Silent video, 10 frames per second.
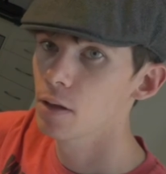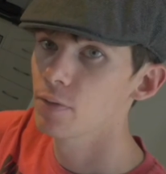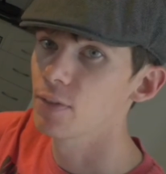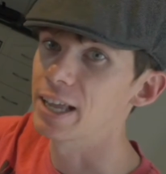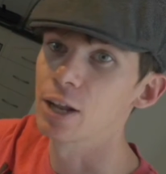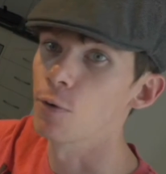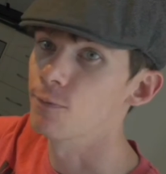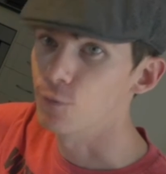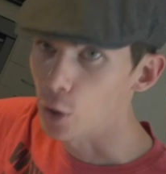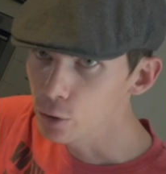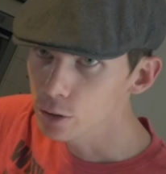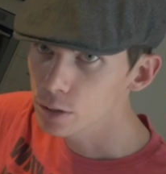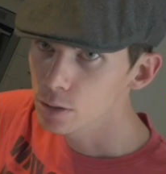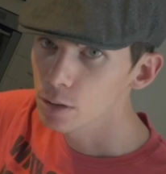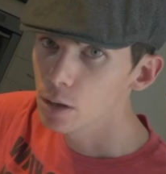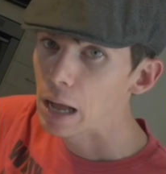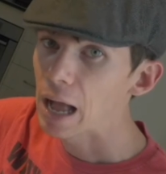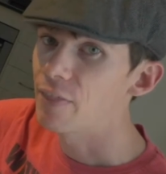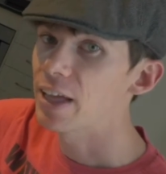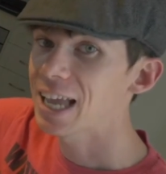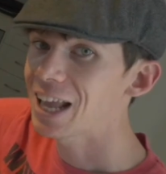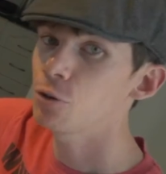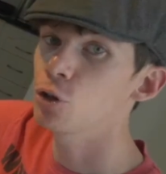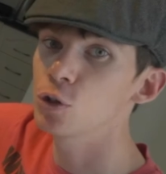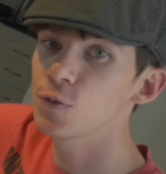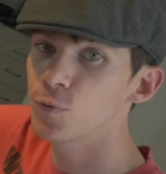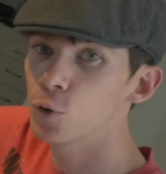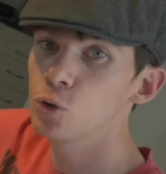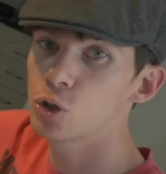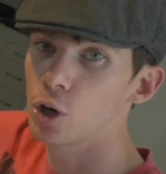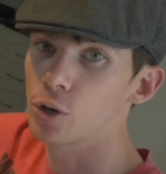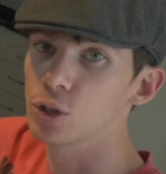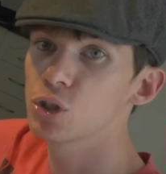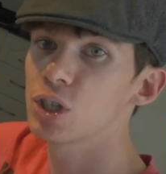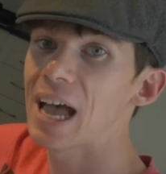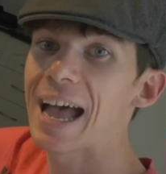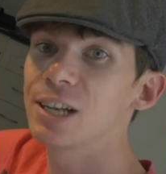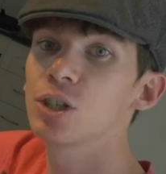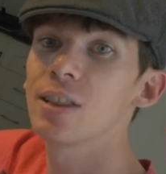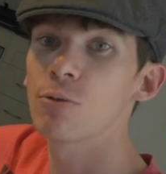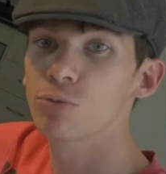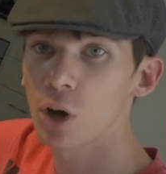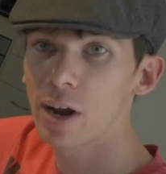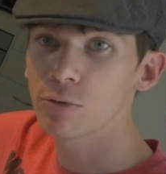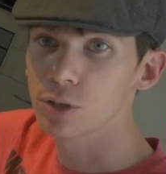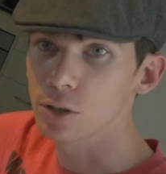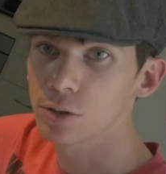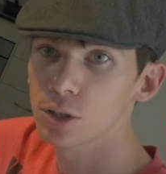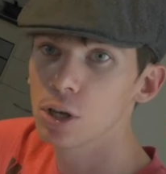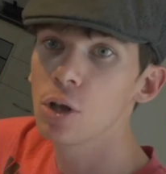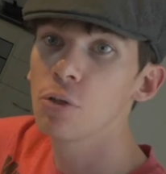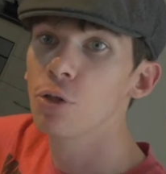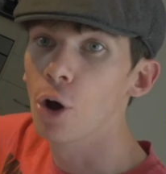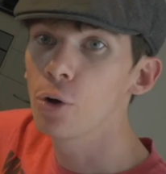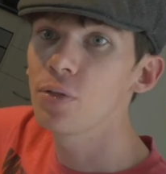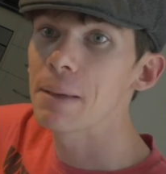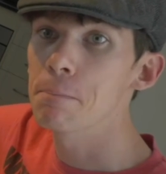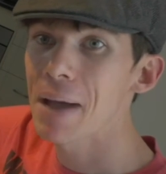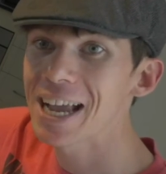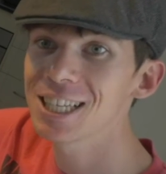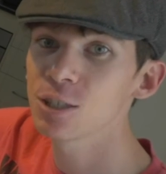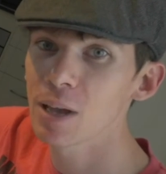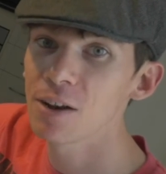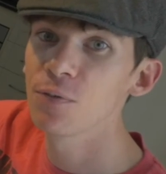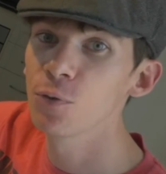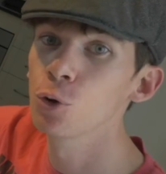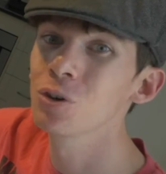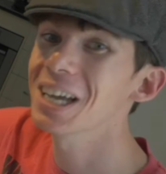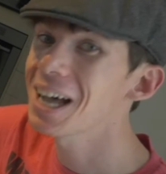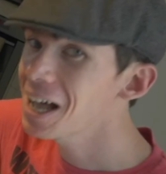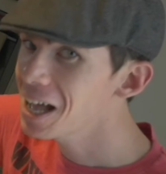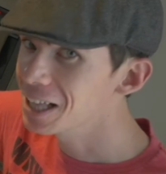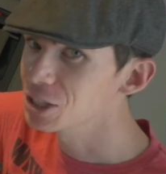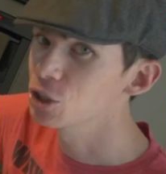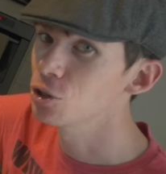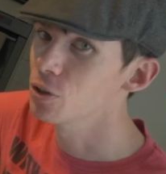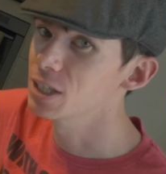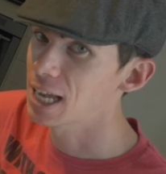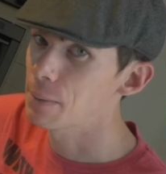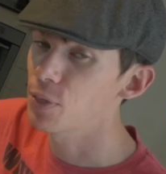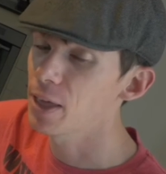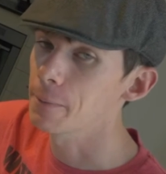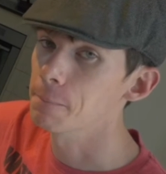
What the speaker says: they cannot vote, and they cannot use food tokens to add to their die results, though they may spend food cards to do the same thing.